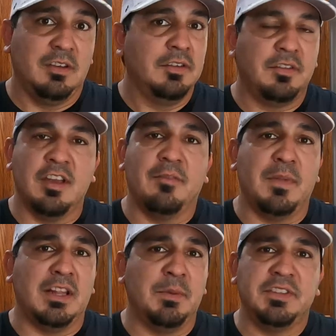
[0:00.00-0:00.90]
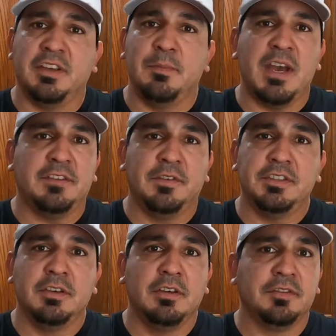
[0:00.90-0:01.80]
good stuff, man. Let me tell you, bass
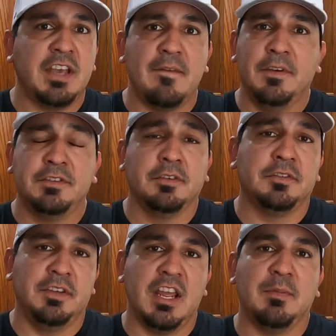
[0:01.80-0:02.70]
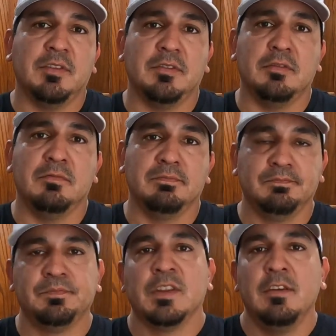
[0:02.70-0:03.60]
fishing hooks, catfish hooks, you name it. So
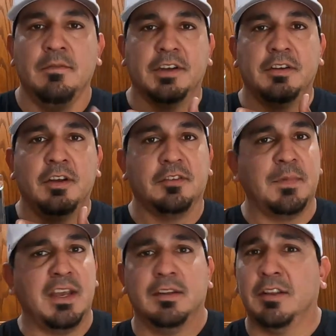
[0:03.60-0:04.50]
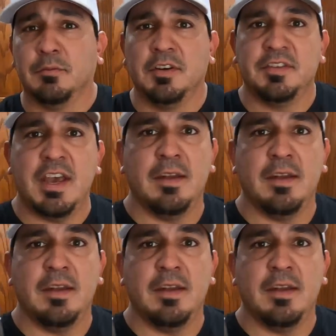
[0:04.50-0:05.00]
Vector hooks, man, that's where it's